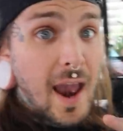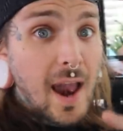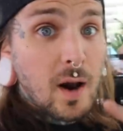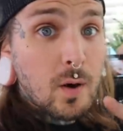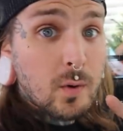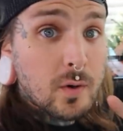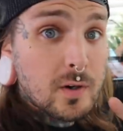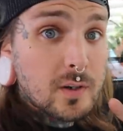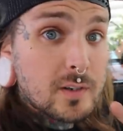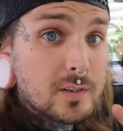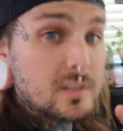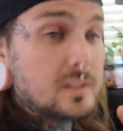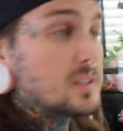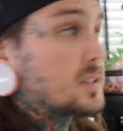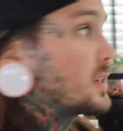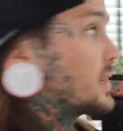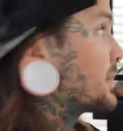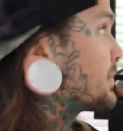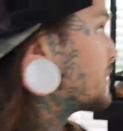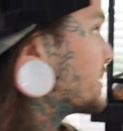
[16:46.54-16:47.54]

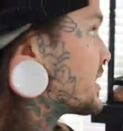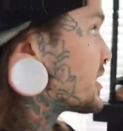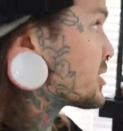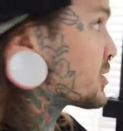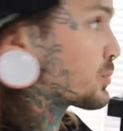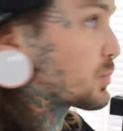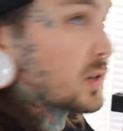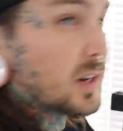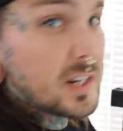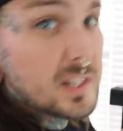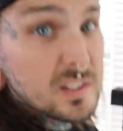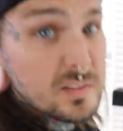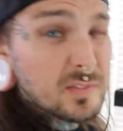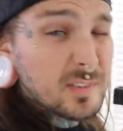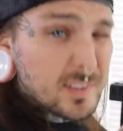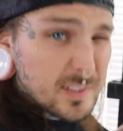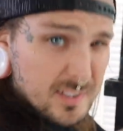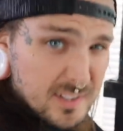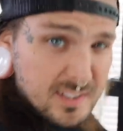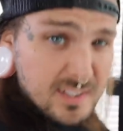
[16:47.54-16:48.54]
hours, it sprays
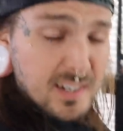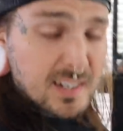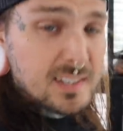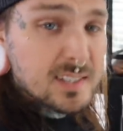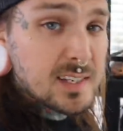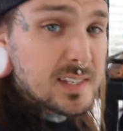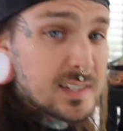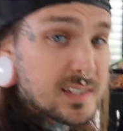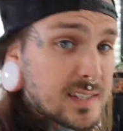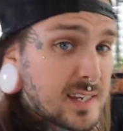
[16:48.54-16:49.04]
for 60